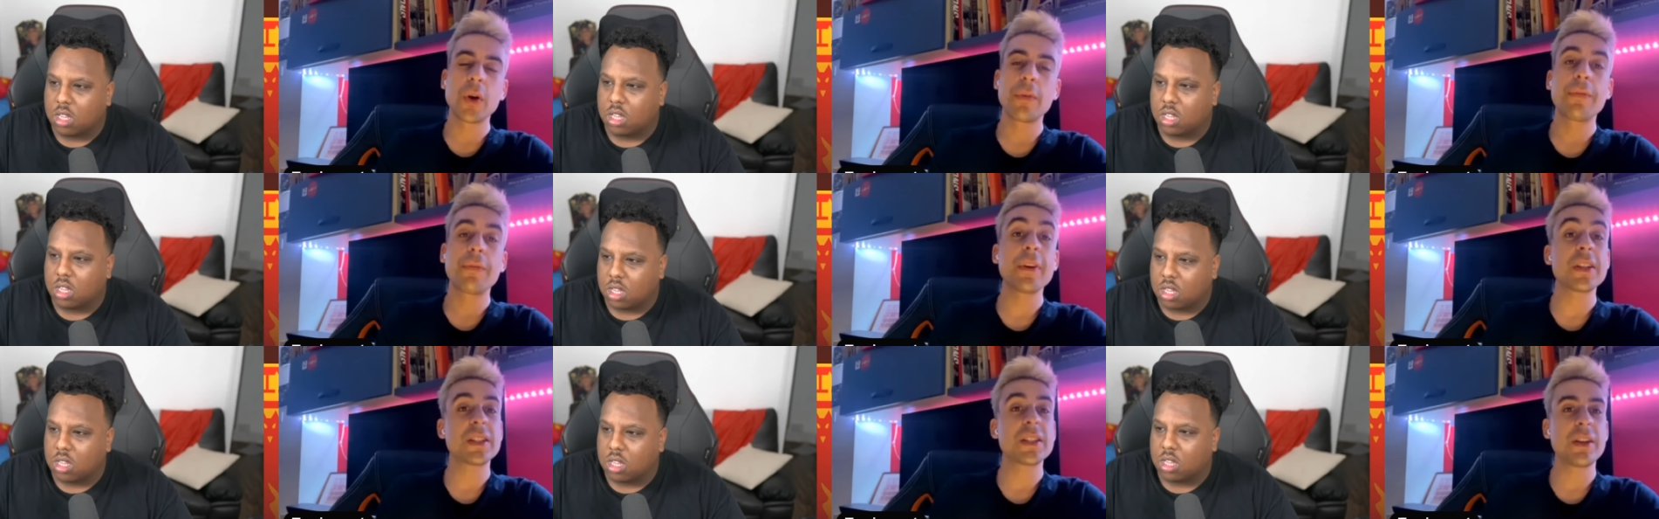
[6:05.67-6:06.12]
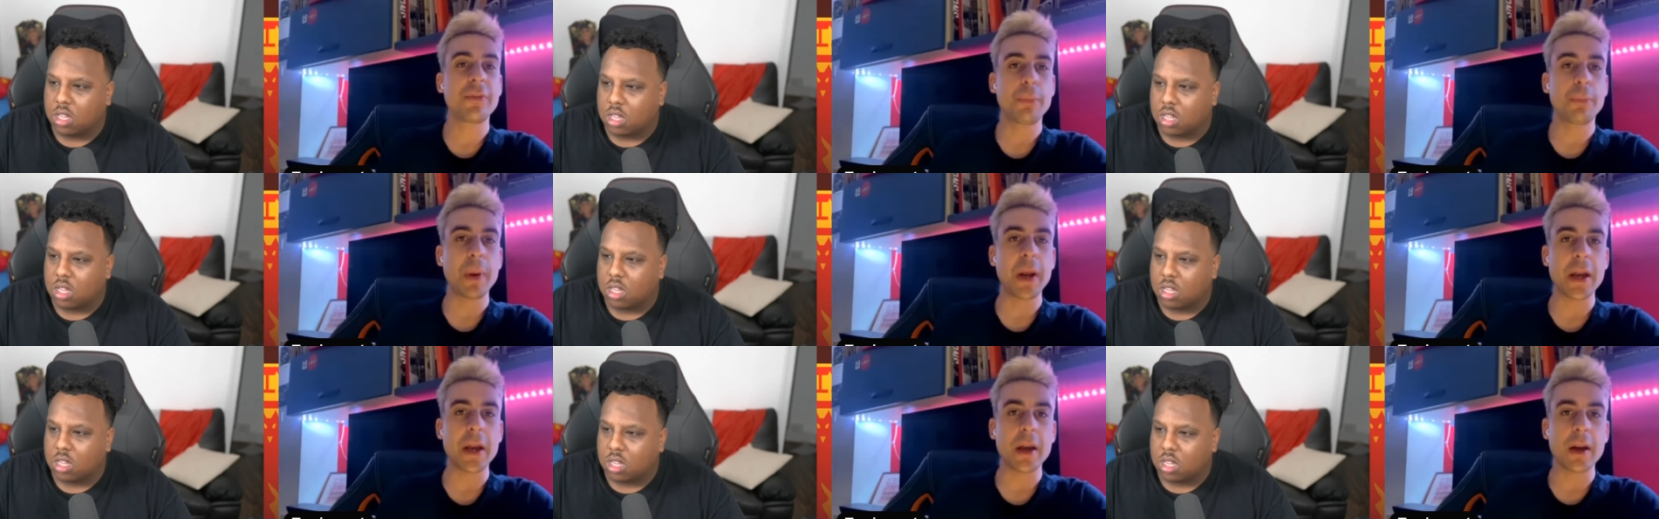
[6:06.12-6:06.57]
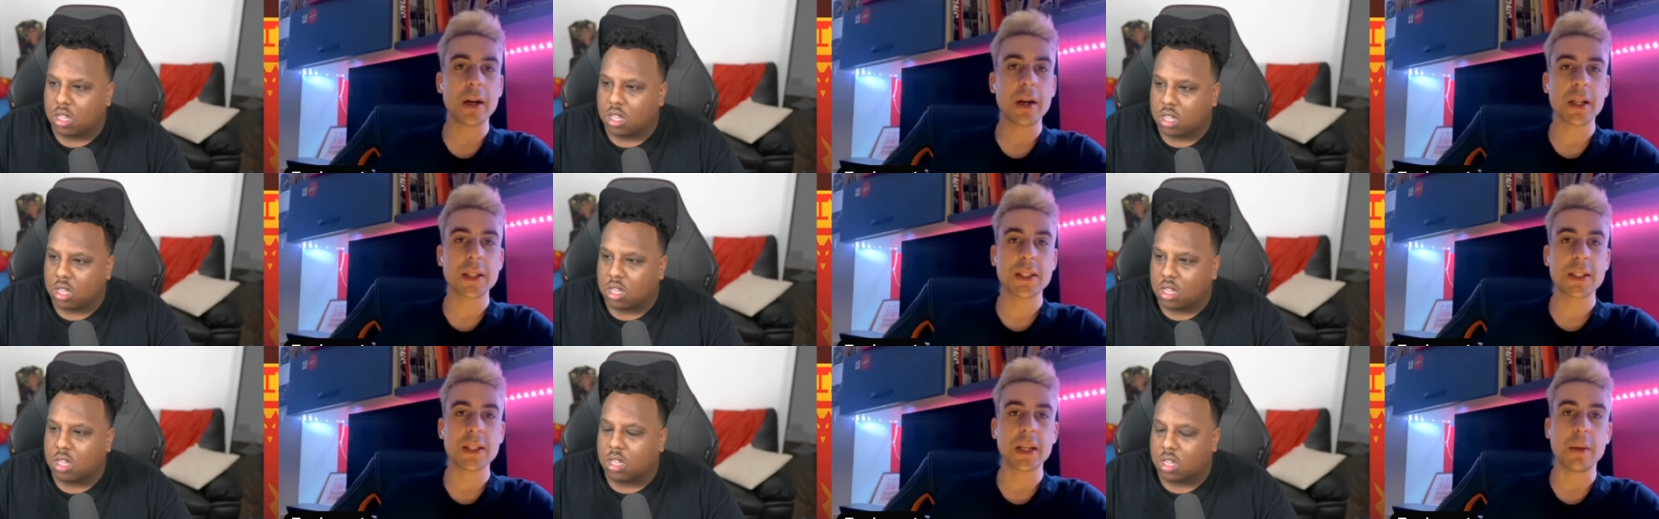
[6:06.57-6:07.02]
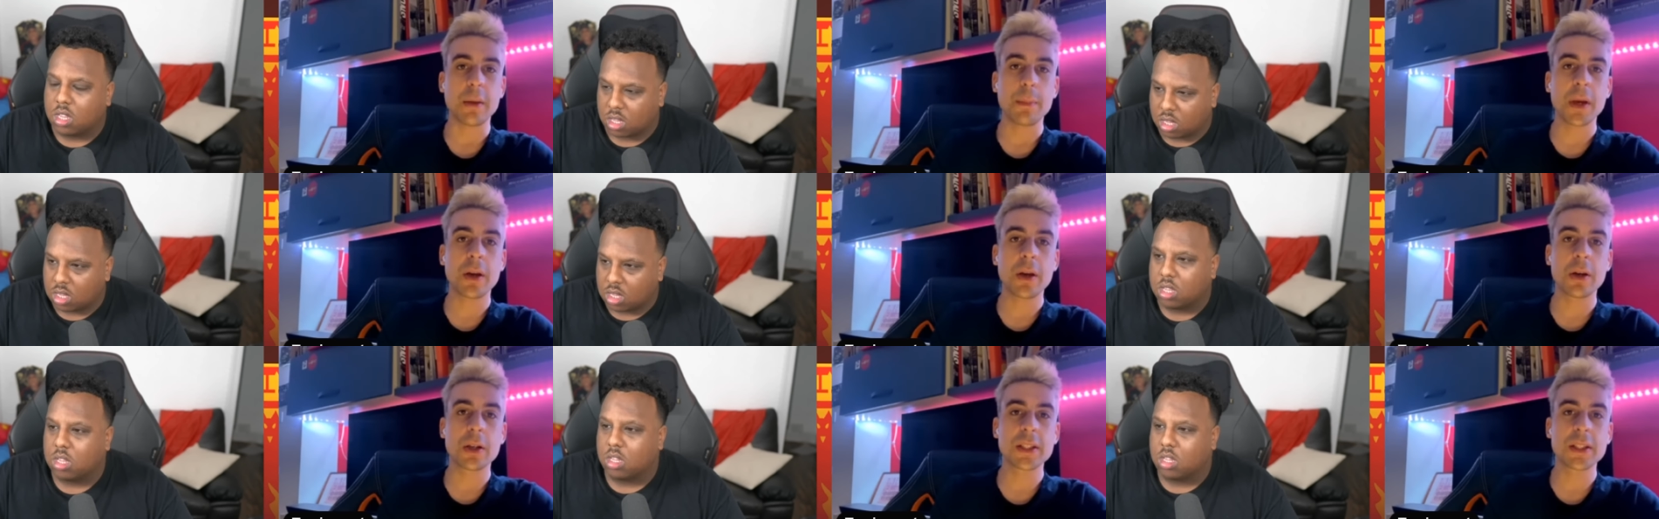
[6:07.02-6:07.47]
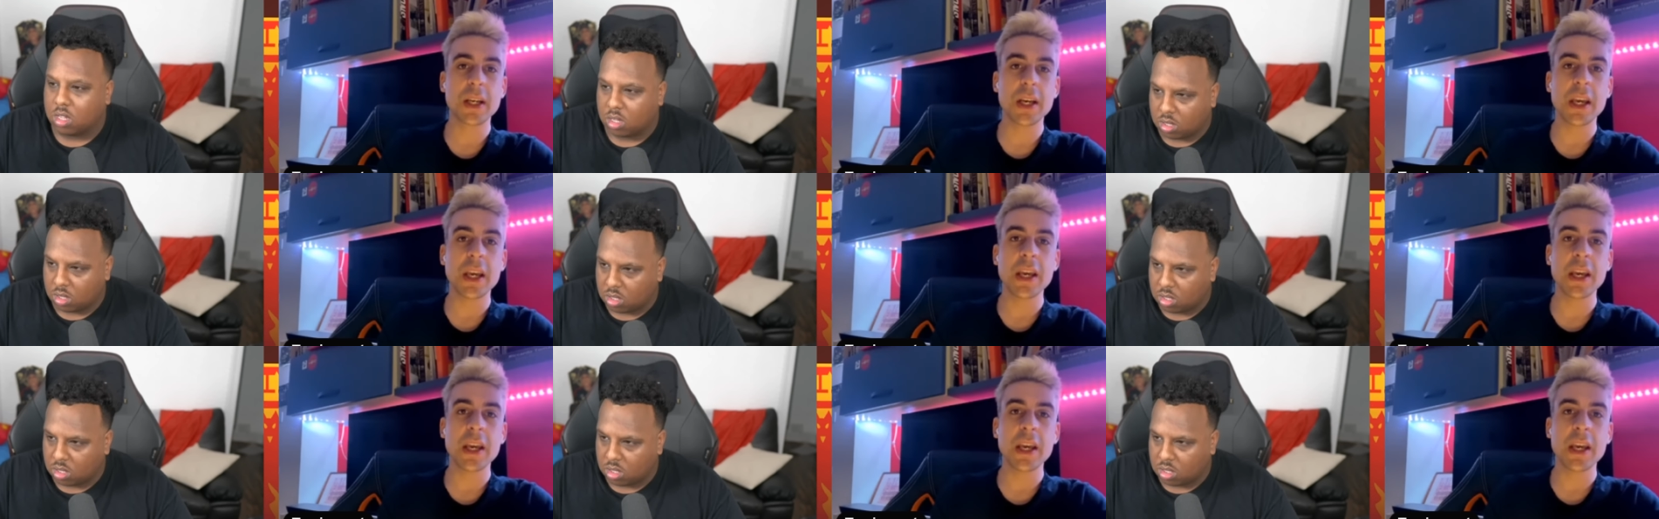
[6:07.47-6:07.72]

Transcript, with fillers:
Speaker 1: offensive player, let's say, because uh,